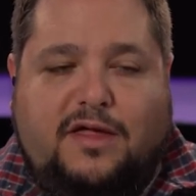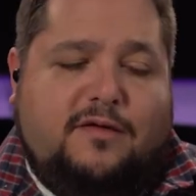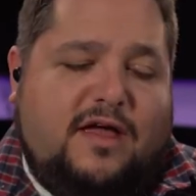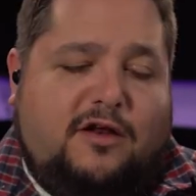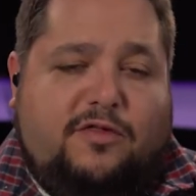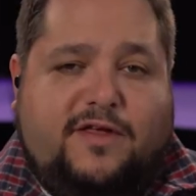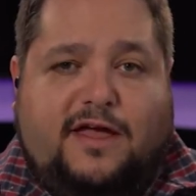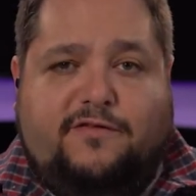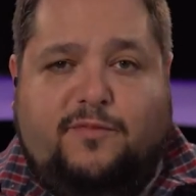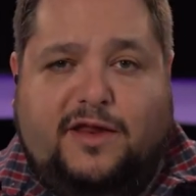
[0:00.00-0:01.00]
I, I don't think
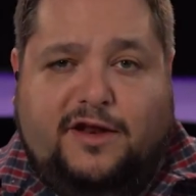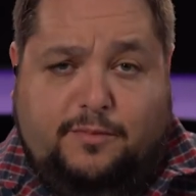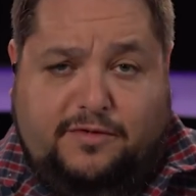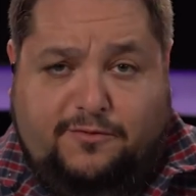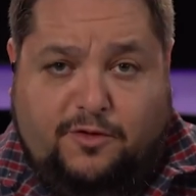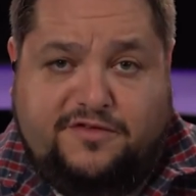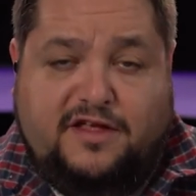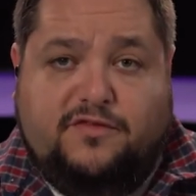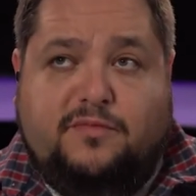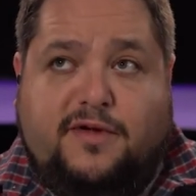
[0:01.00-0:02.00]
I've admitted it before,
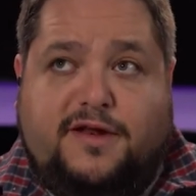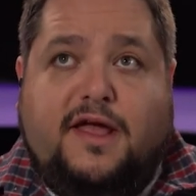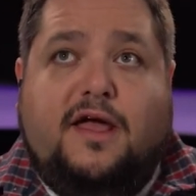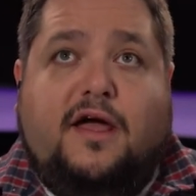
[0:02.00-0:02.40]
Steven, but